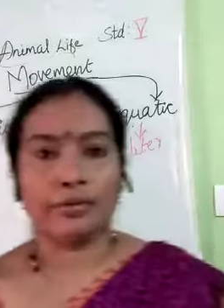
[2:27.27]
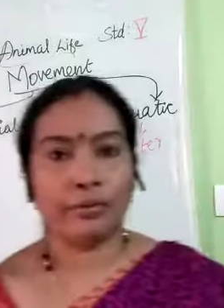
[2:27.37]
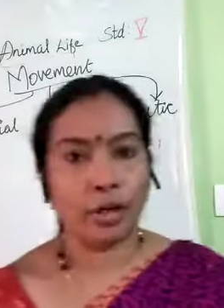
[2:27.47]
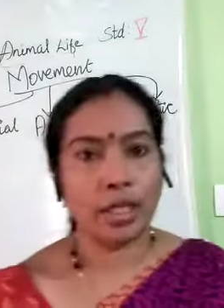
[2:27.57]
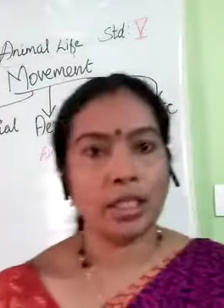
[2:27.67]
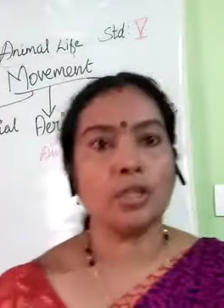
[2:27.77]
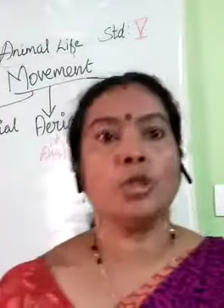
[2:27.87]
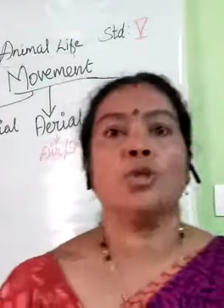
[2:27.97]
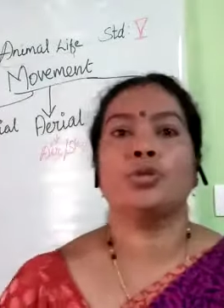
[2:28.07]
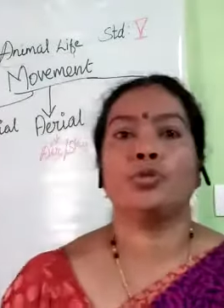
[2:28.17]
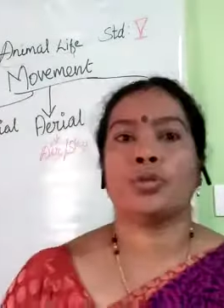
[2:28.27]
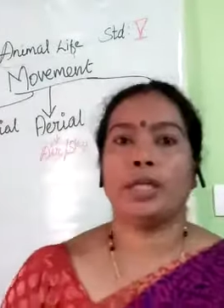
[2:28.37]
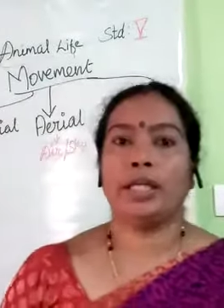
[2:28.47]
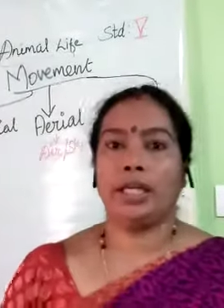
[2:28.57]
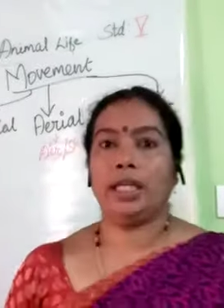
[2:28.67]
for us to
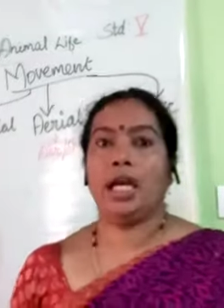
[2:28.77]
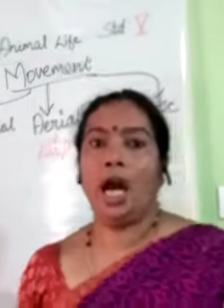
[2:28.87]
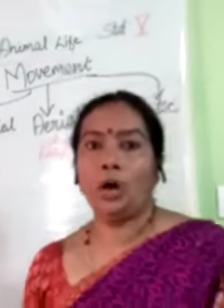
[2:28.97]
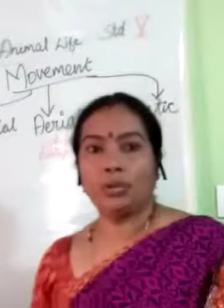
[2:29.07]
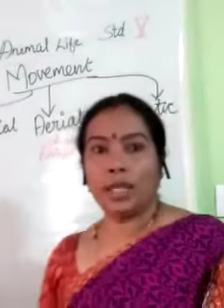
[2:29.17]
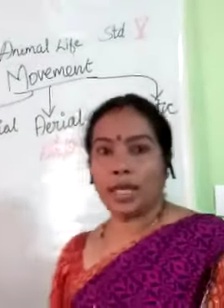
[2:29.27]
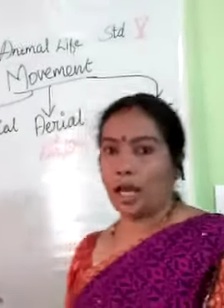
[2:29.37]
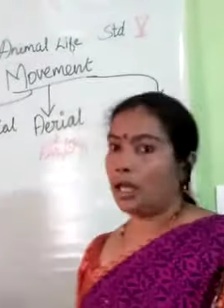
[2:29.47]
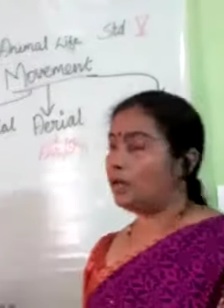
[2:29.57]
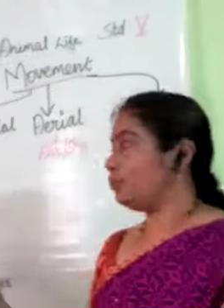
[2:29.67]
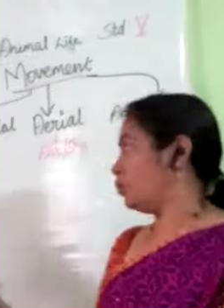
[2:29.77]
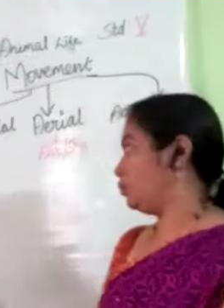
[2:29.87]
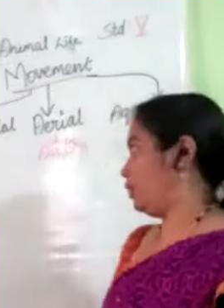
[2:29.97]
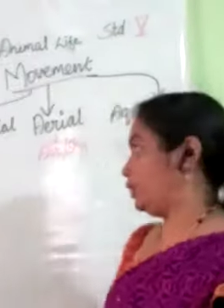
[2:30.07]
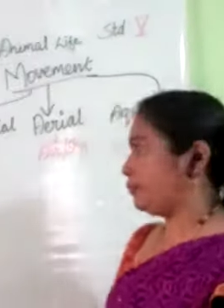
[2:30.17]
study how they are
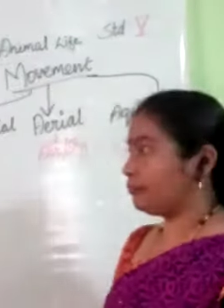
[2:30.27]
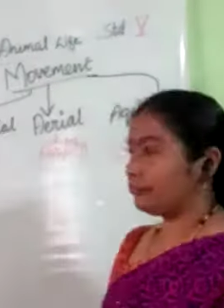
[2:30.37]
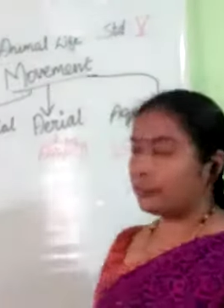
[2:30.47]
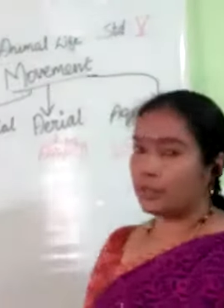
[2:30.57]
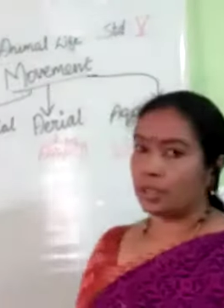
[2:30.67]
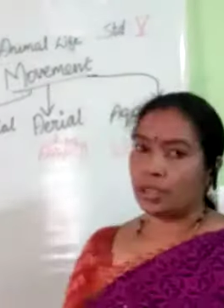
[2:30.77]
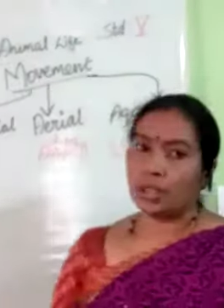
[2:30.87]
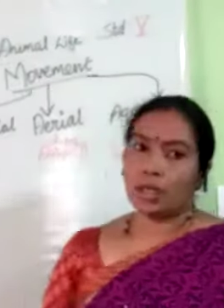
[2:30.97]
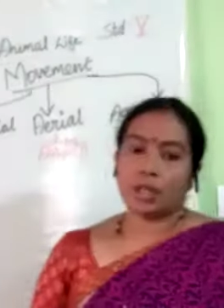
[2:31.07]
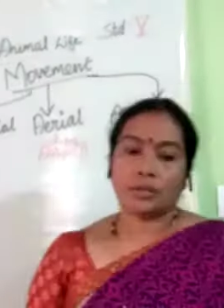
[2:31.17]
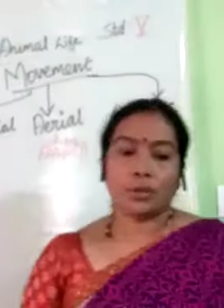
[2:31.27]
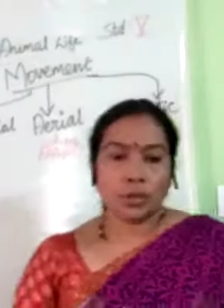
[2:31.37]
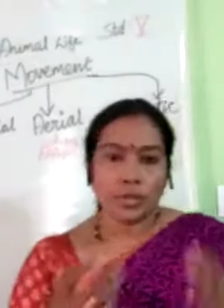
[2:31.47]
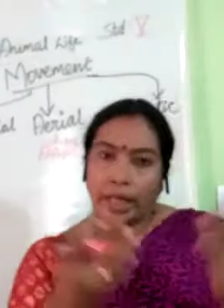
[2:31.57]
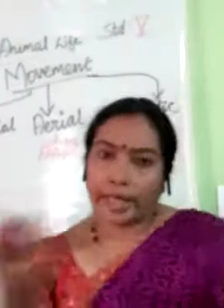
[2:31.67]
moving. So
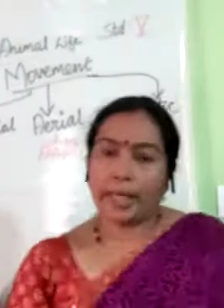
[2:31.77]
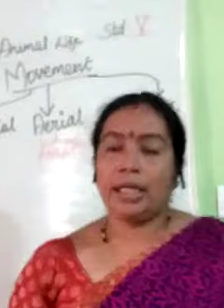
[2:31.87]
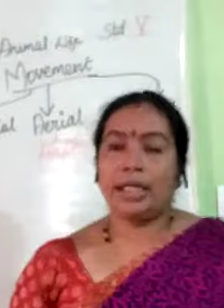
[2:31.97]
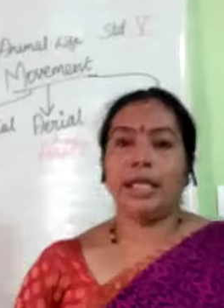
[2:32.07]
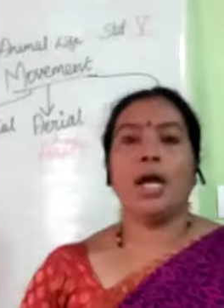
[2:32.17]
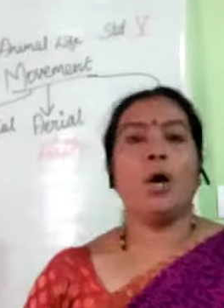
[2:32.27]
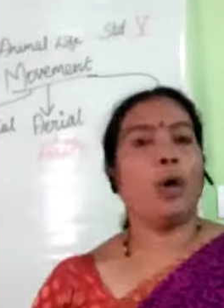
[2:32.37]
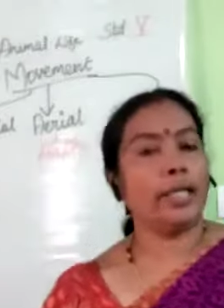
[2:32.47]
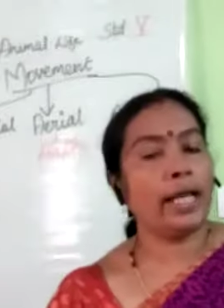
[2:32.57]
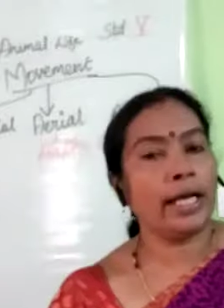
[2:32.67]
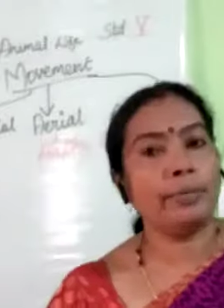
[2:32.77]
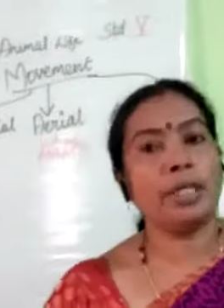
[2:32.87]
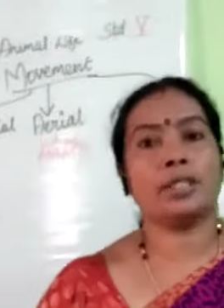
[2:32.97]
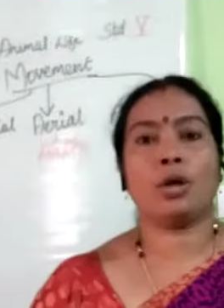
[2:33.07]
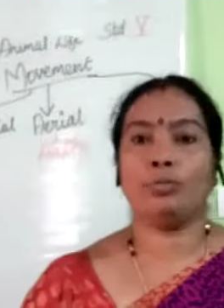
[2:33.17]
generally, why the
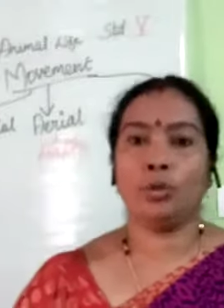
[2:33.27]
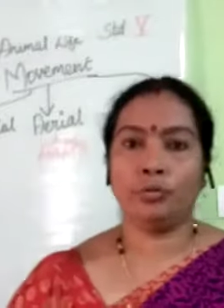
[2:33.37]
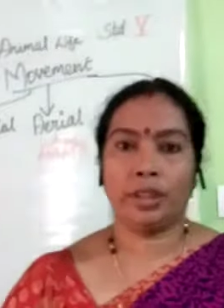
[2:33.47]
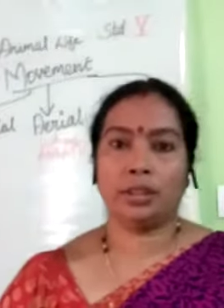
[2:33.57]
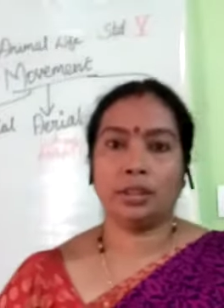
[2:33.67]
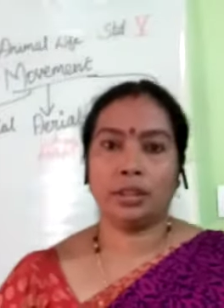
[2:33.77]
animals are moving?